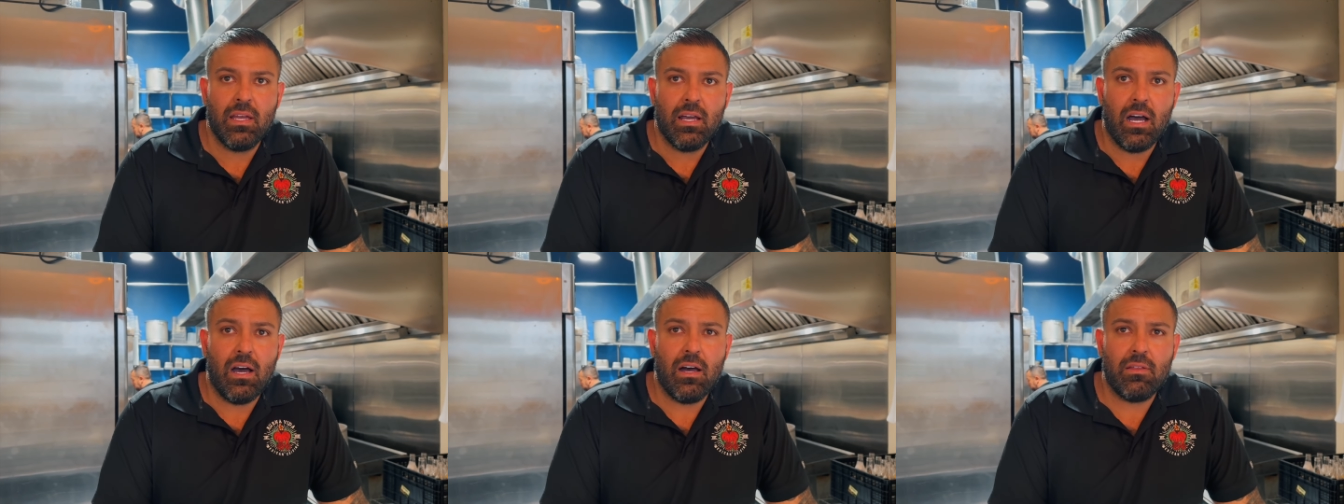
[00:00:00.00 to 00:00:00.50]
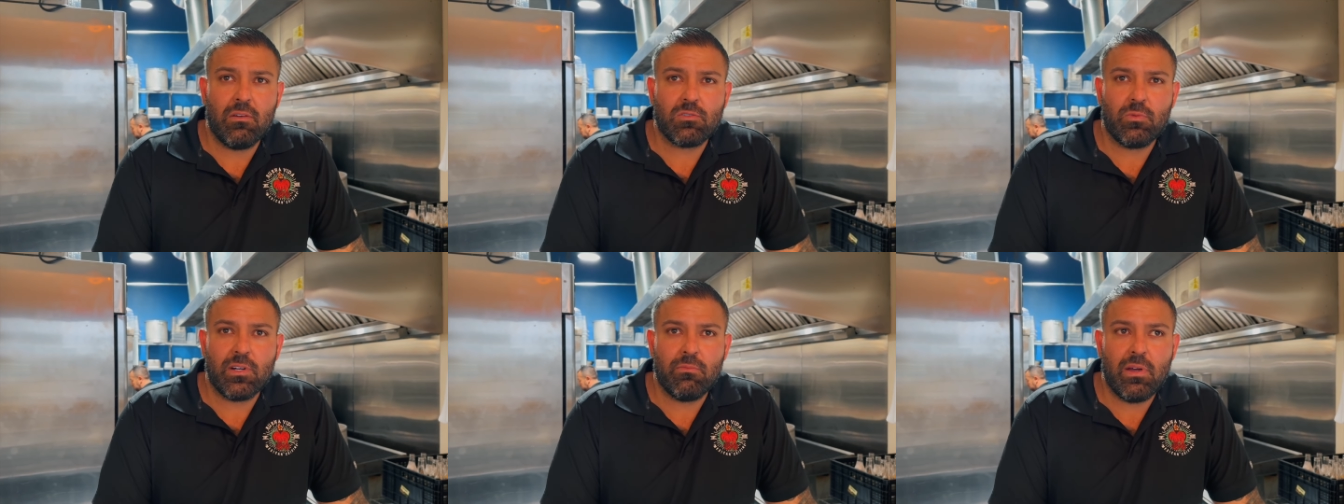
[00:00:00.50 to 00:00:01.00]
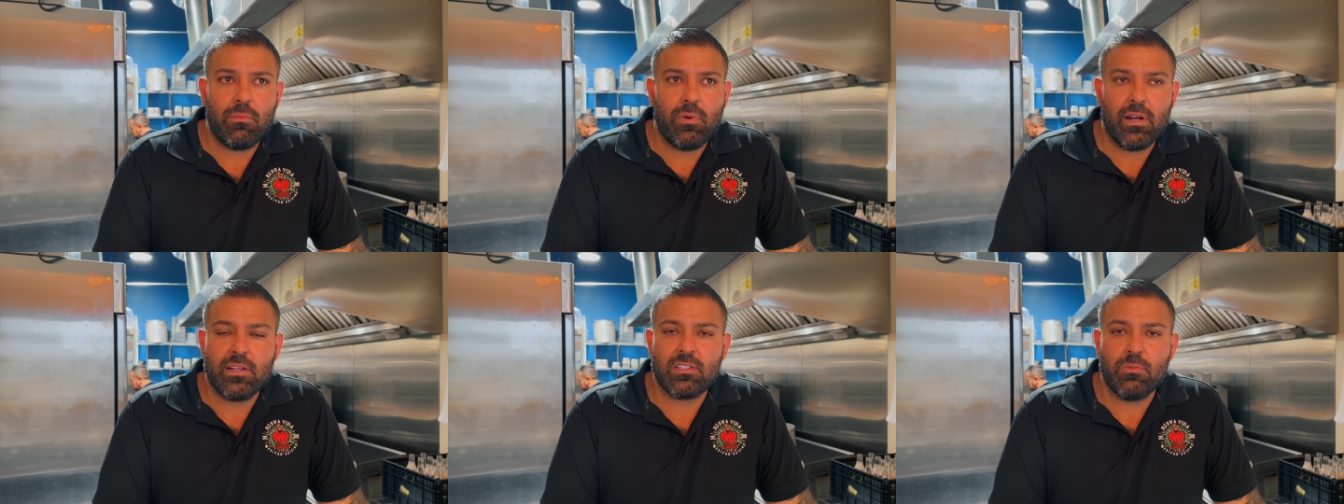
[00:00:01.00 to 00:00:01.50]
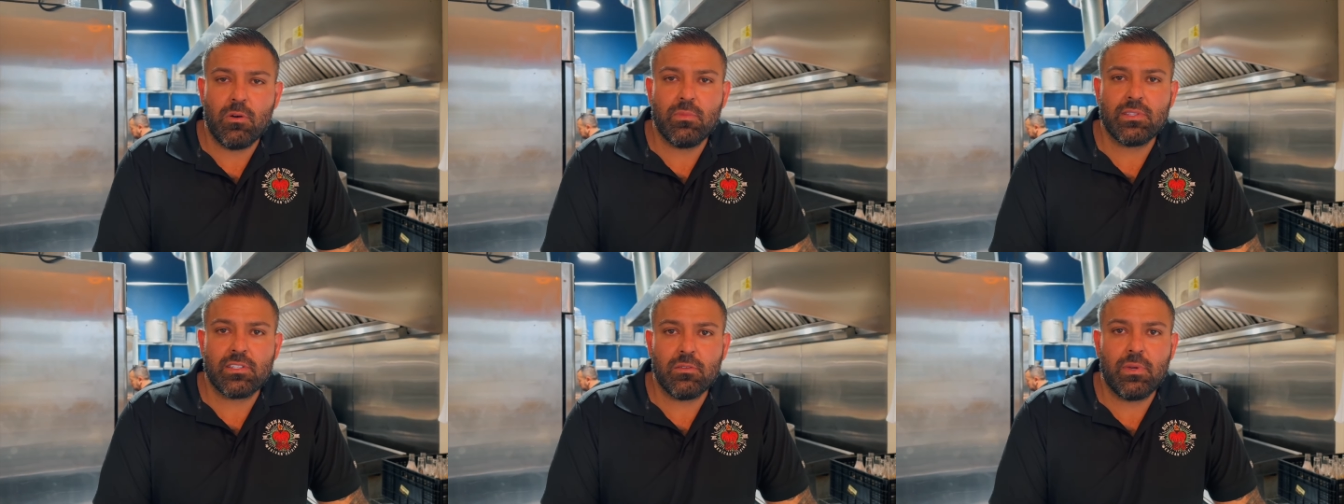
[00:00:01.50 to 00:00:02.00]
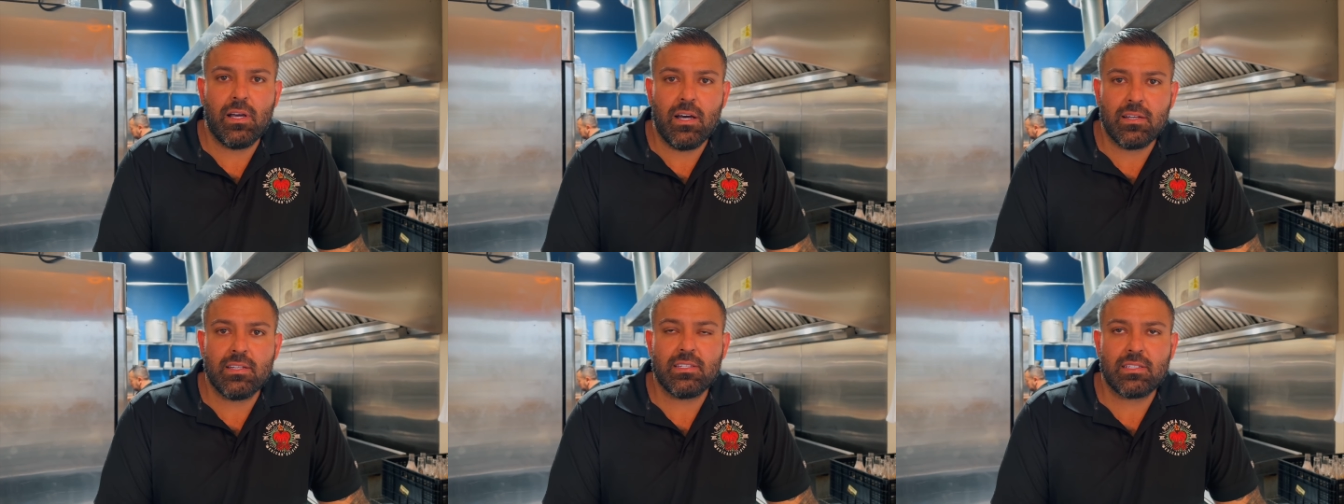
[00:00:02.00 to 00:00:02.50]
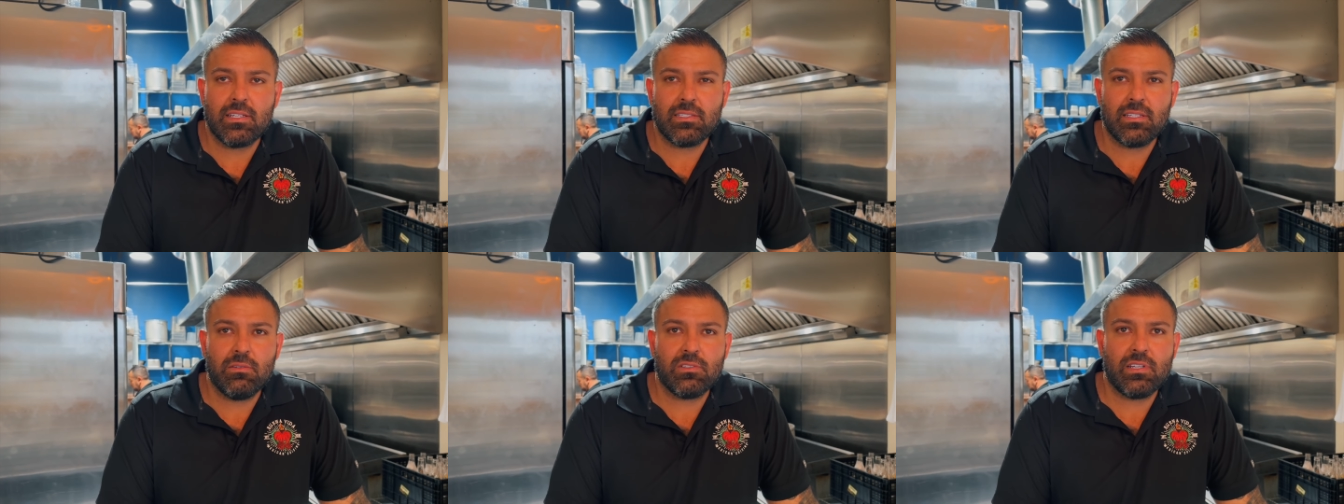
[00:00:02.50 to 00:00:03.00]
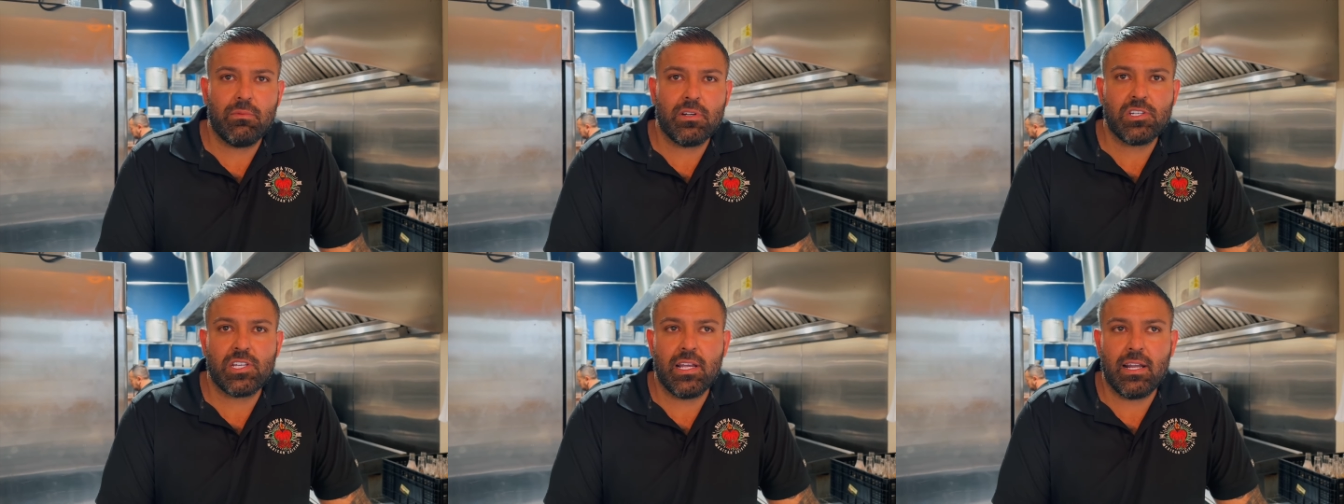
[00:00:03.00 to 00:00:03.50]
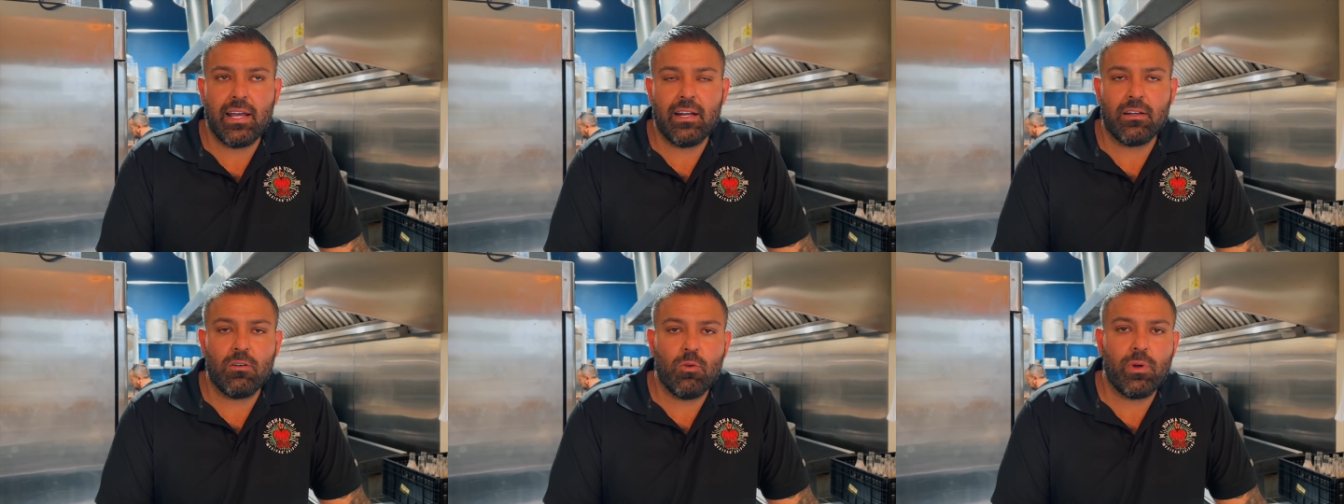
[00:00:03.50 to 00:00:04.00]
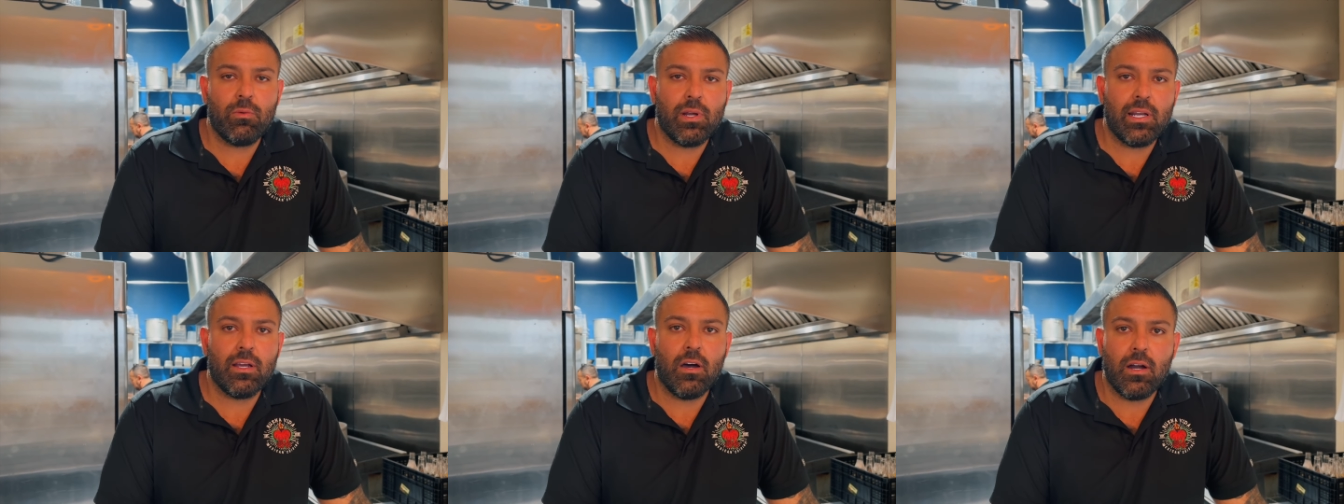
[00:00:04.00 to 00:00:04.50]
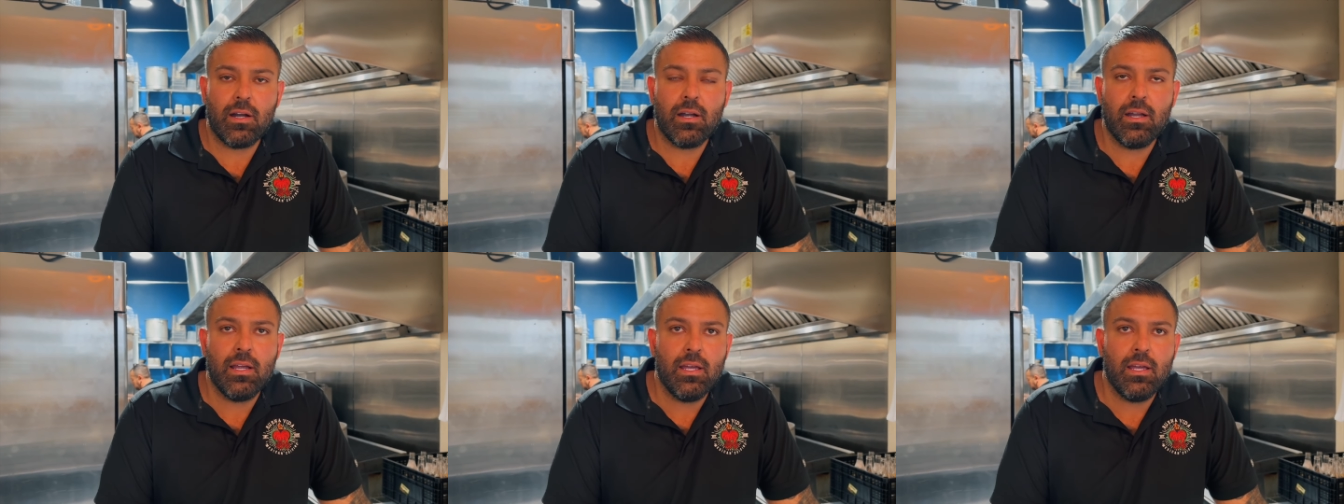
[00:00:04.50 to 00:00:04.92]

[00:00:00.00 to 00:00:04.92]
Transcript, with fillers: Uh, that was one of my proudest moments, to be honest, because I was able to shed light on who we really are.